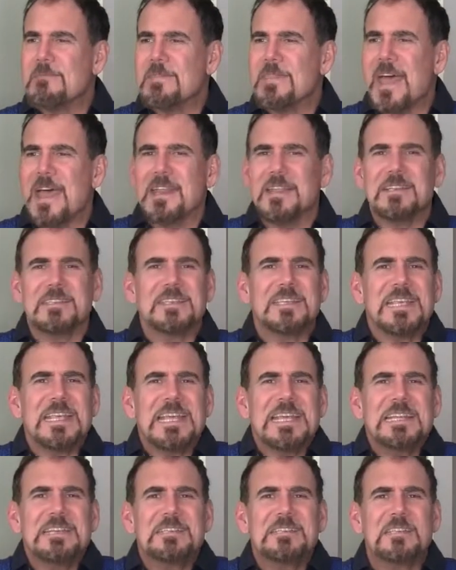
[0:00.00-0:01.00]
that is
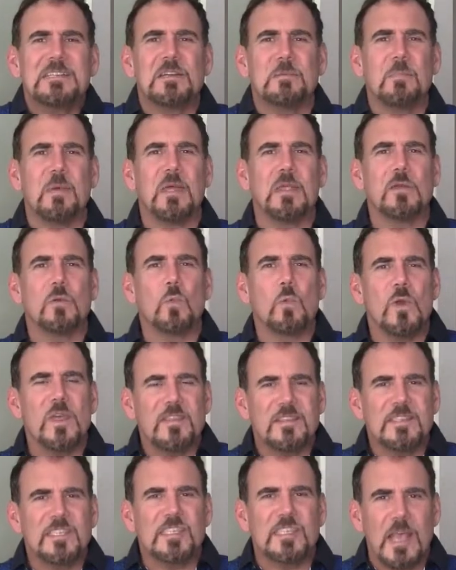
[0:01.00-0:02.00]
intimate
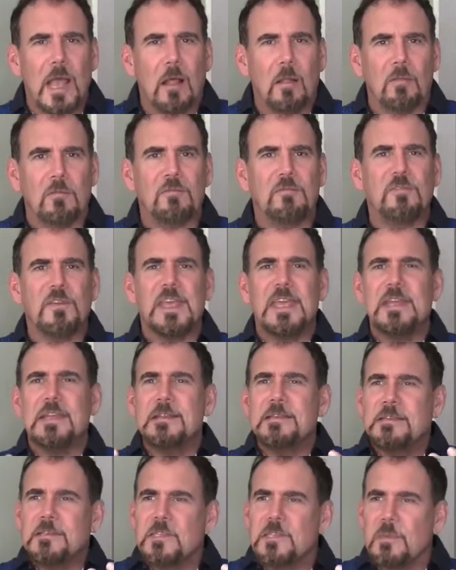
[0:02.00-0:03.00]
with self,
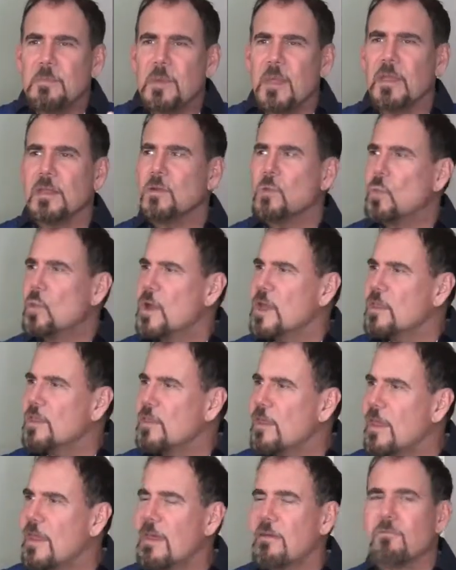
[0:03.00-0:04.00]
intimate
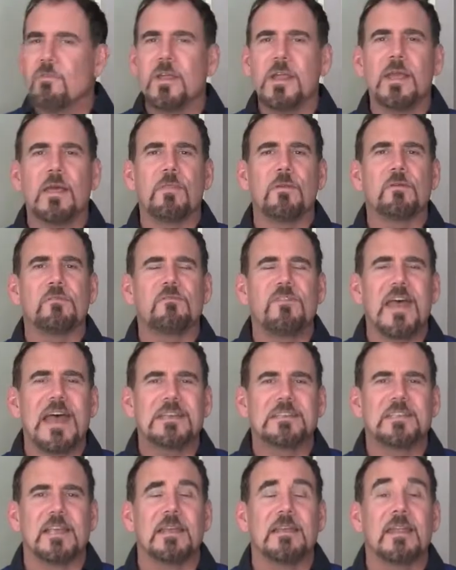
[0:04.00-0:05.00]
with every other
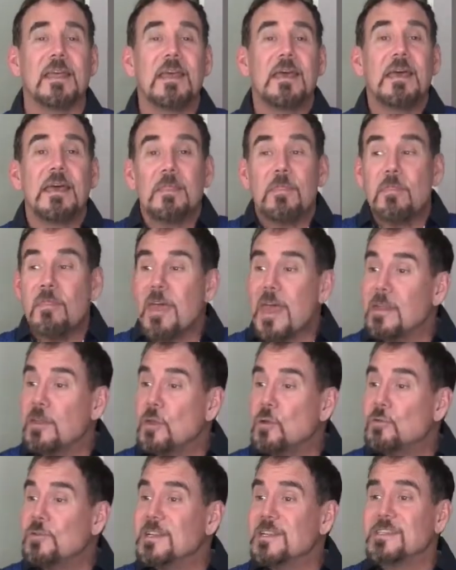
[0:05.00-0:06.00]
facet that
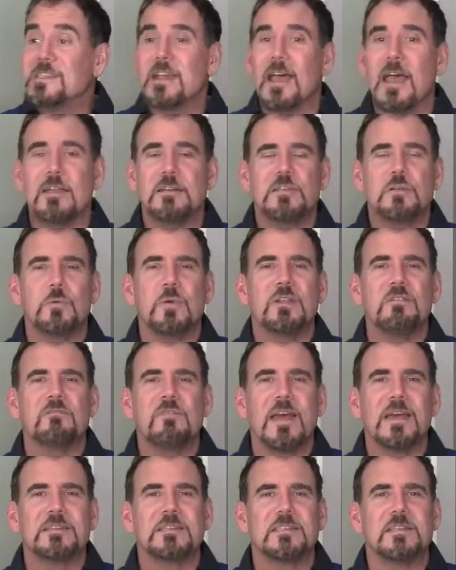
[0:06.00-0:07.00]
you decide to
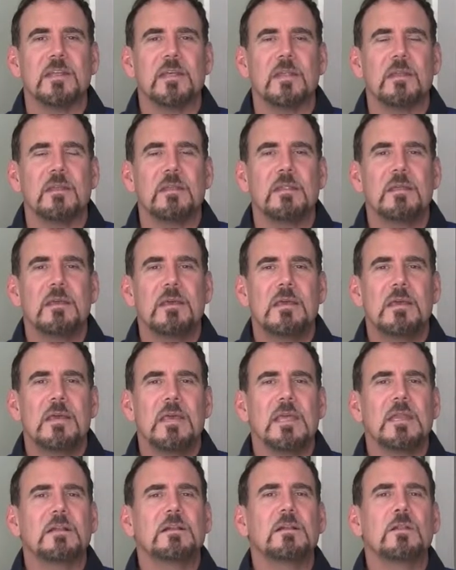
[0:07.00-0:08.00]
invest in,
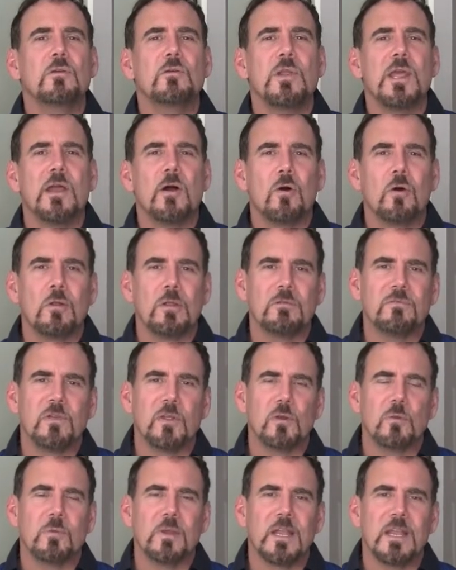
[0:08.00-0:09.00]
including all of
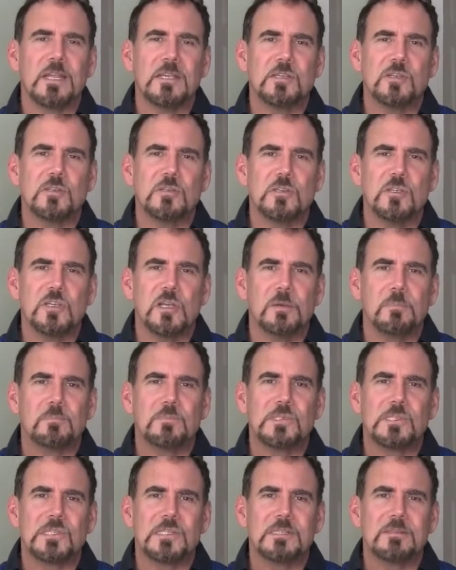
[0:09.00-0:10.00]
your
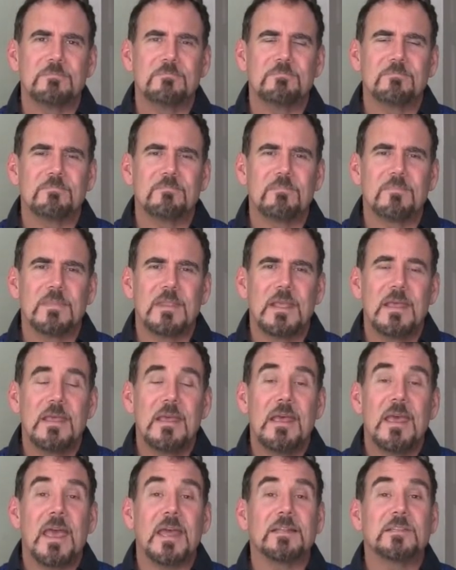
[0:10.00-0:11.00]
relationships.
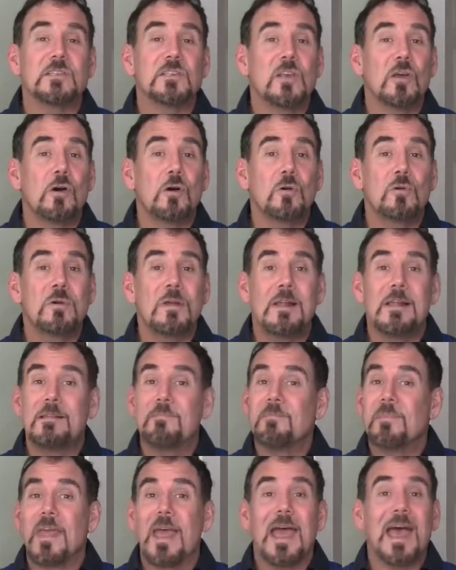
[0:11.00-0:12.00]
And so,
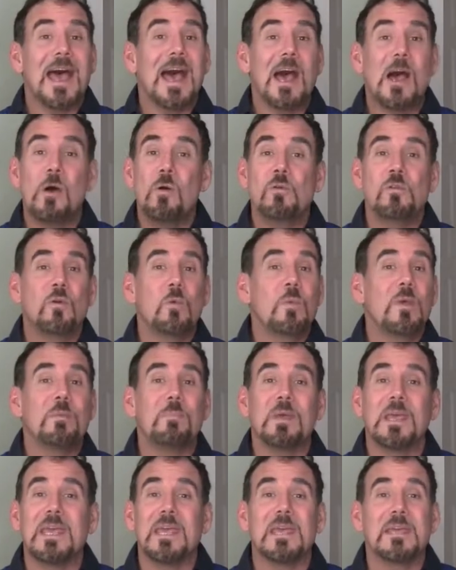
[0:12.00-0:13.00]
how do we
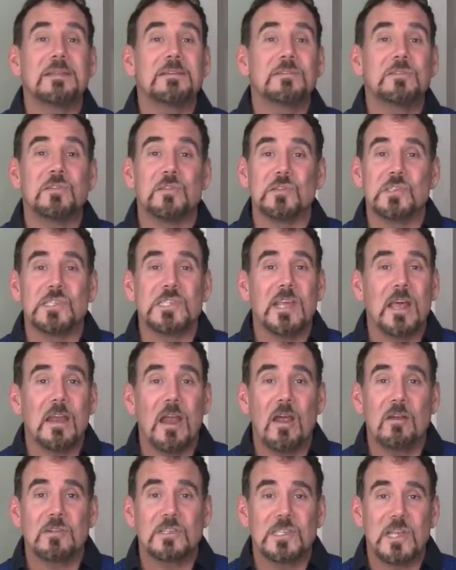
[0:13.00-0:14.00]
begin to set
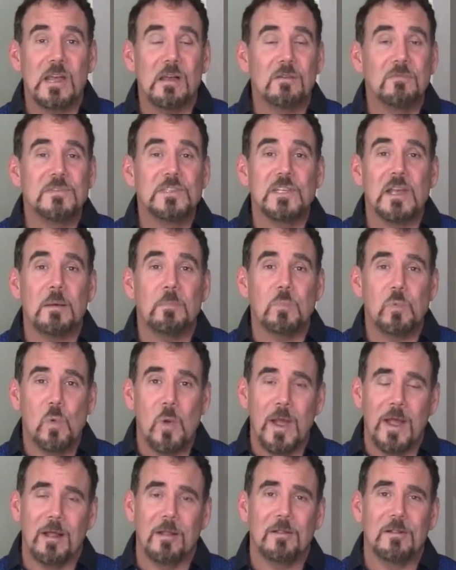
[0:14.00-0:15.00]
ourselves up
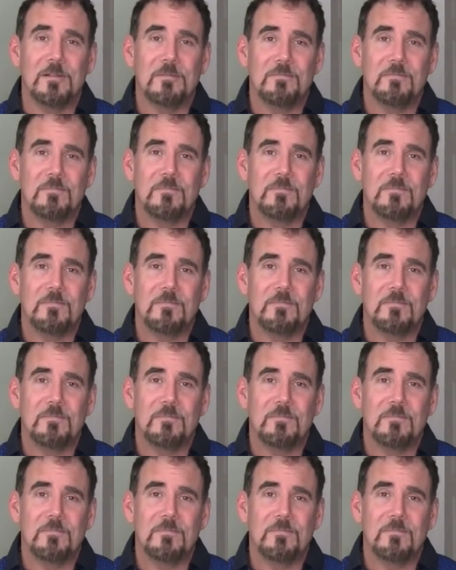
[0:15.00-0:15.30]
well?